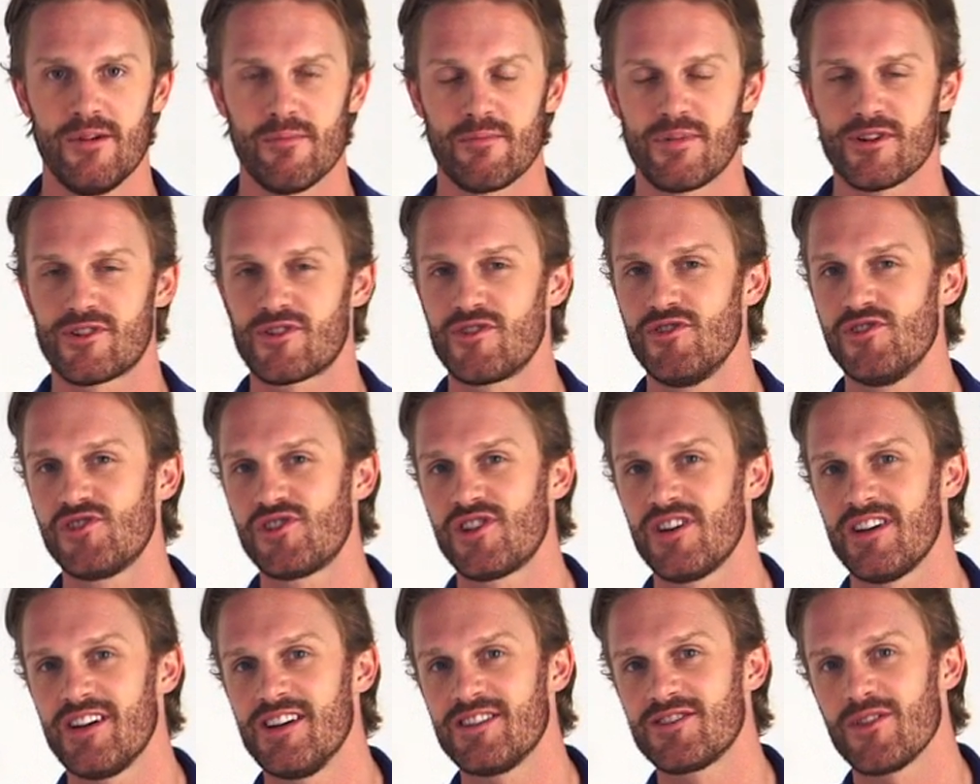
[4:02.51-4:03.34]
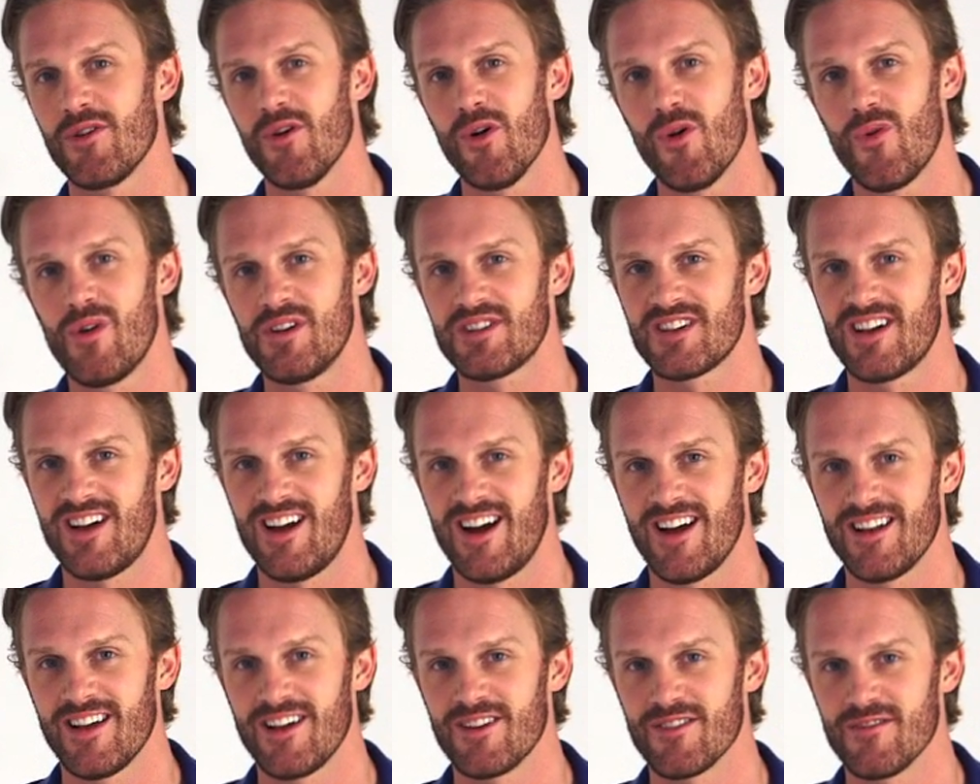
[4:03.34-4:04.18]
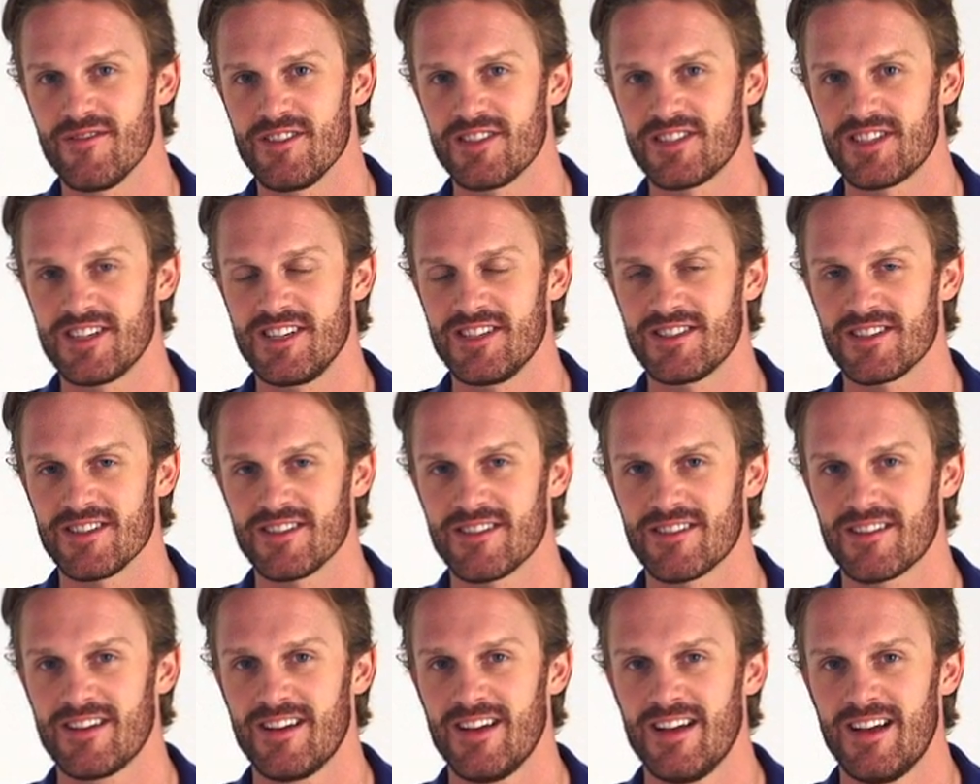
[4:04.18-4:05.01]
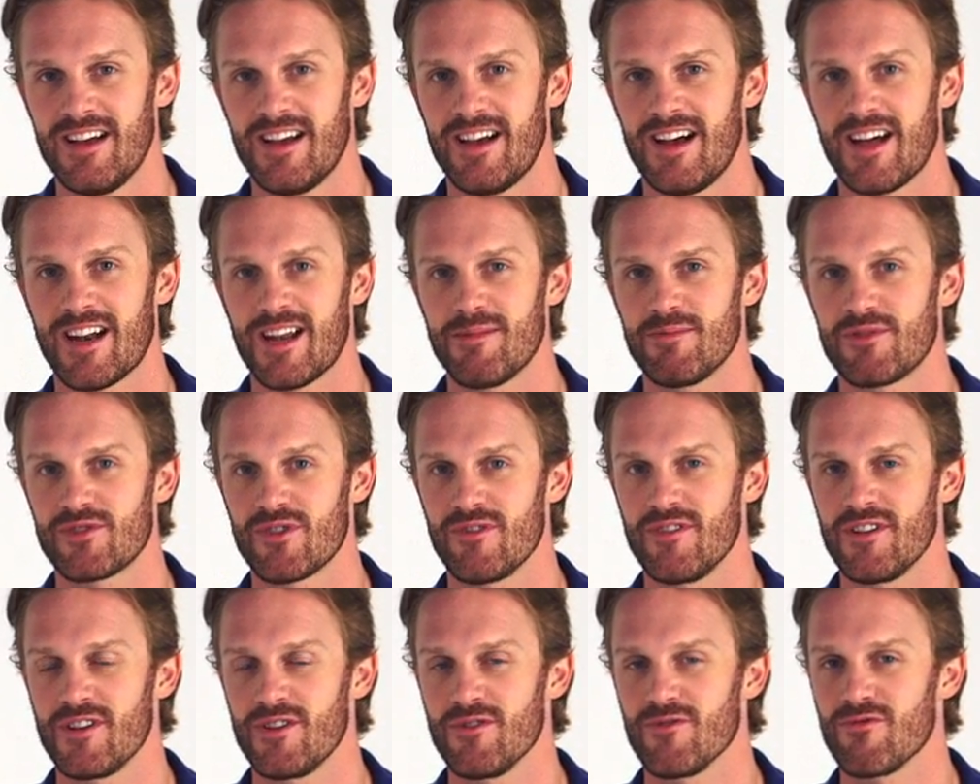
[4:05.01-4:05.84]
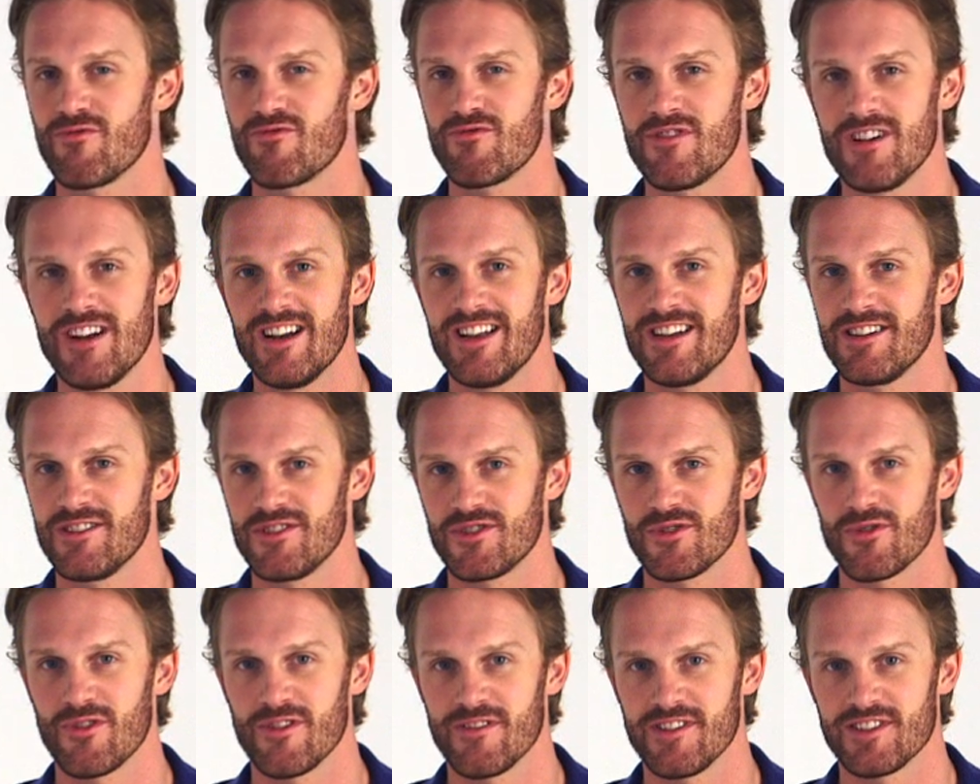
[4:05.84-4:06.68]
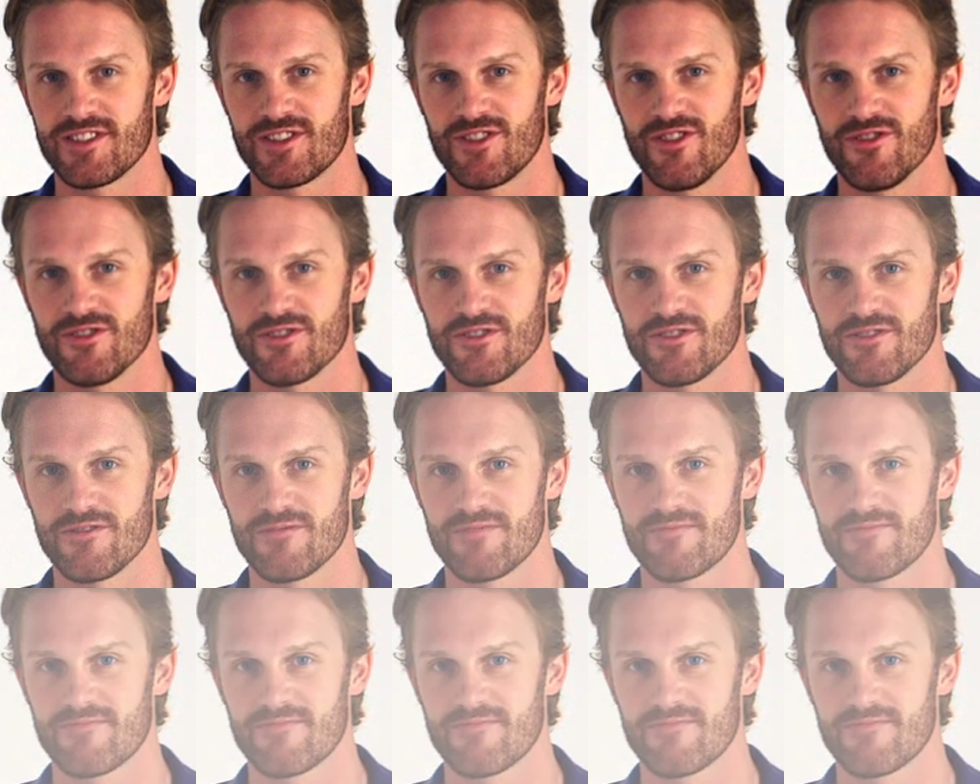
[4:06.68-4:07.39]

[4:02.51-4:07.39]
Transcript: Petrushka is always a highlight of the season, and I'm sure that you'll really enjoy this concert.